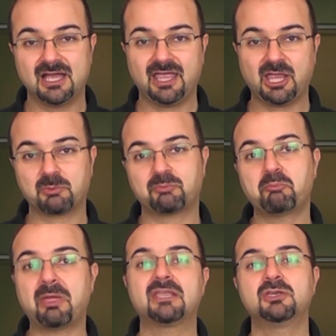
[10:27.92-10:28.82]
help
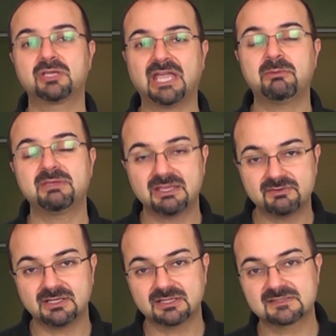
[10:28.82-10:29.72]
make your gaming
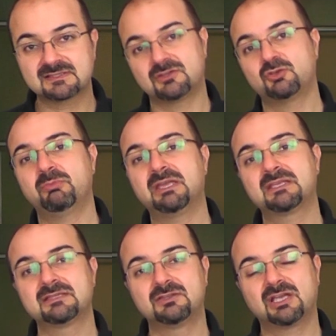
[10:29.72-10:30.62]
evenings and your
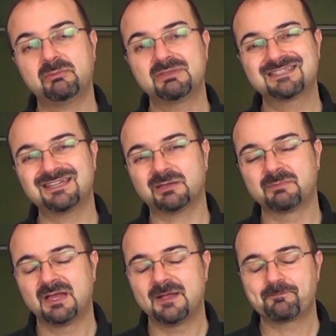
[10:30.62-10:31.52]
gaming time
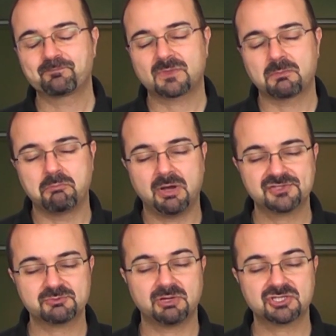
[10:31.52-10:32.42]

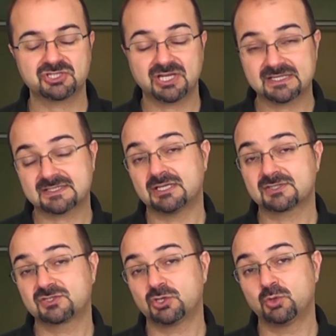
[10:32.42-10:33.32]
much nicer.
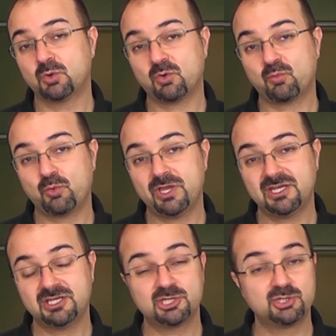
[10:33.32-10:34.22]
So we
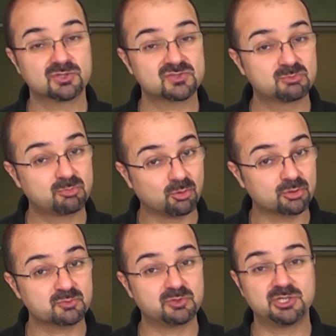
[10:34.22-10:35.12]
need your
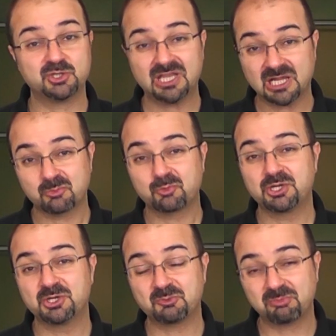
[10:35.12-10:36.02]
support, we need your help, we
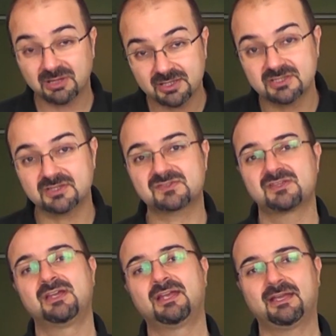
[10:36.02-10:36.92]
need your pledges
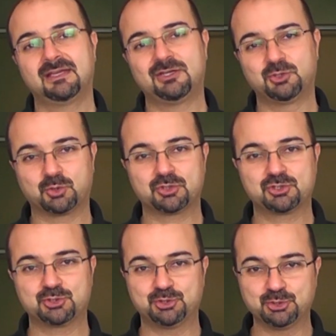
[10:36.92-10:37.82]
in order
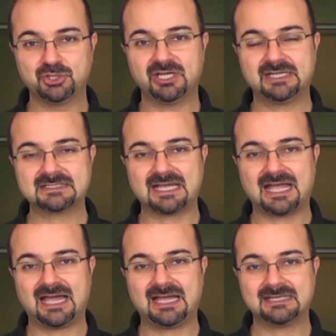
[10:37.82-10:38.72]
to do that.
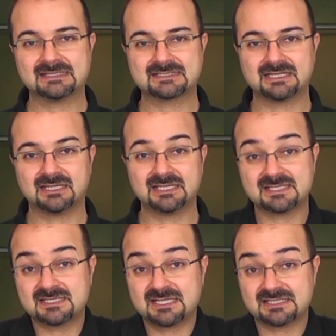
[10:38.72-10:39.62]
And this
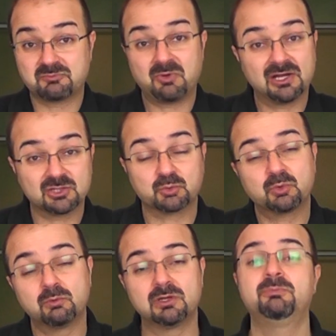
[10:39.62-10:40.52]
is just a pilot. We
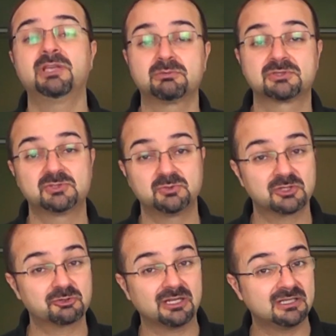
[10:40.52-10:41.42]
will be able to do a
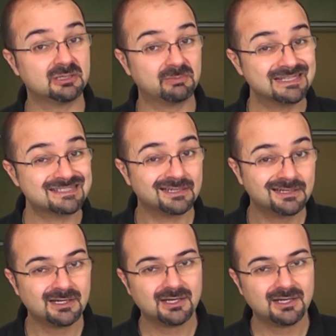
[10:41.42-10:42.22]
great deal better